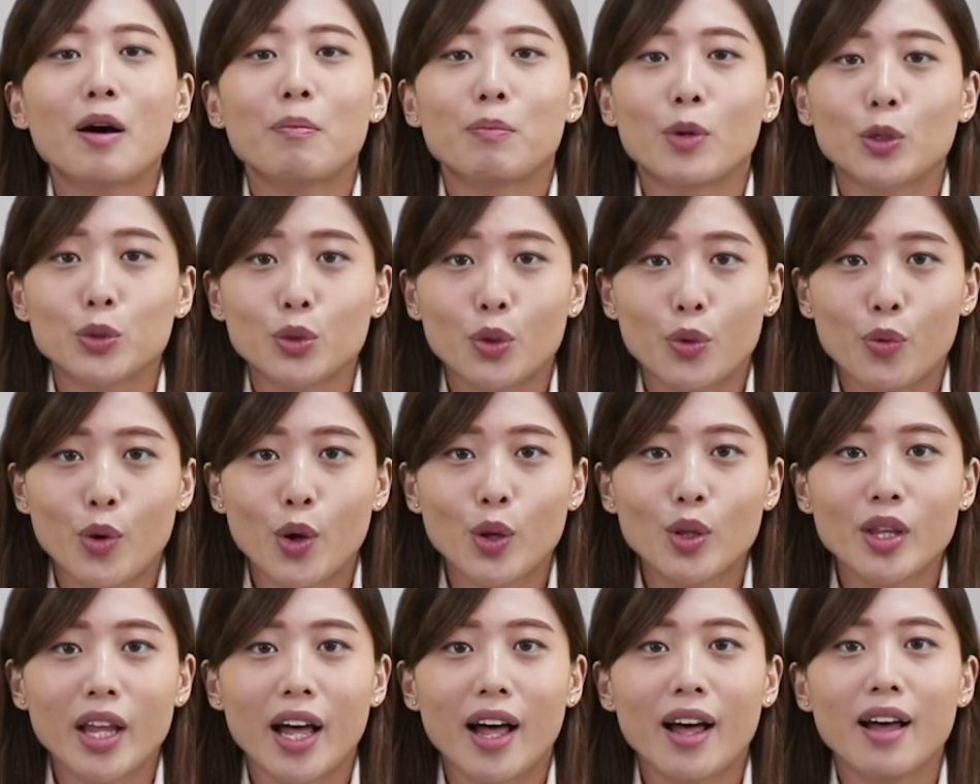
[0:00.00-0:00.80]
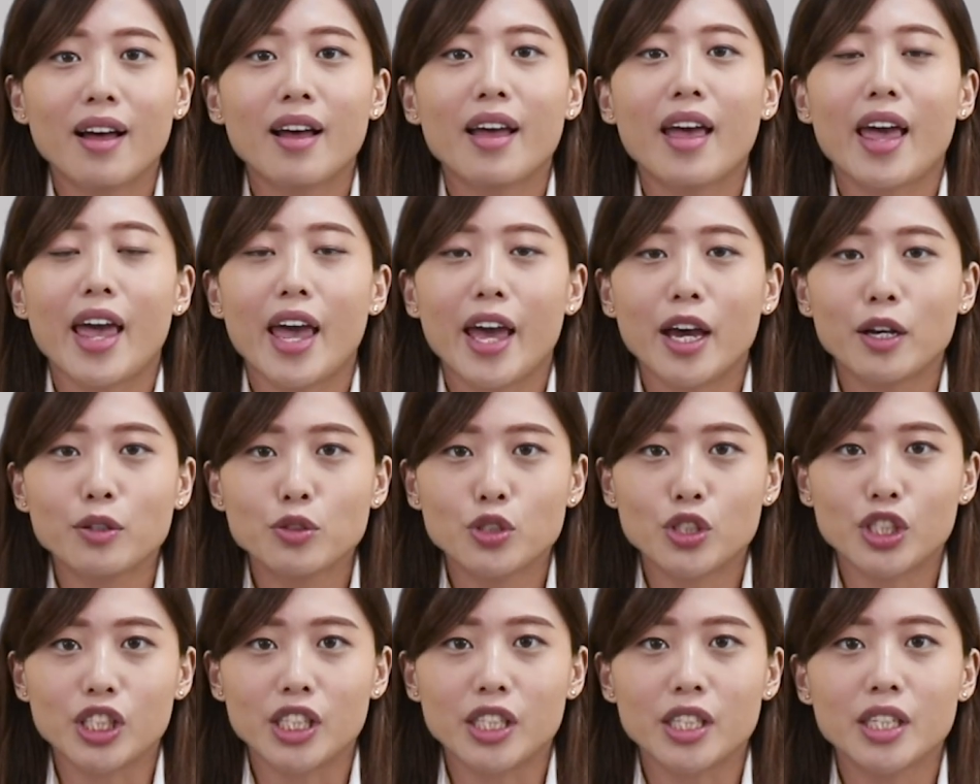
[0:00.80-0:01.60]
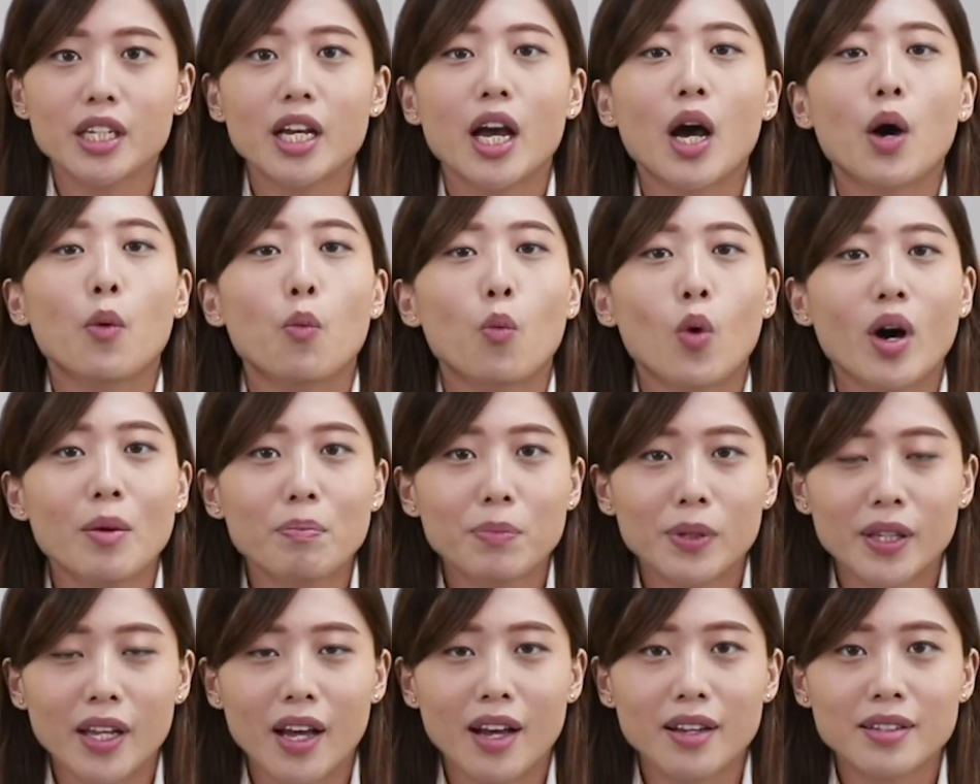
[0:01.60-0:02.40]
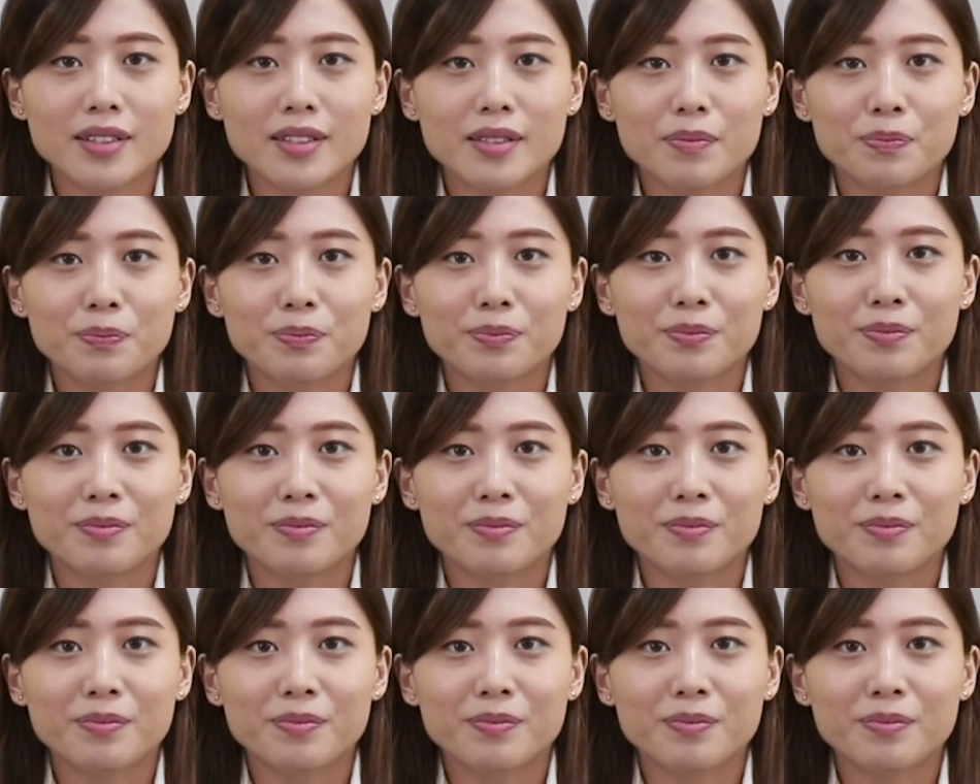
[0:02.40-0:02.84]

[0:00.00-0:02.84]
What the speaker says: Motorola, LG, OnePlus.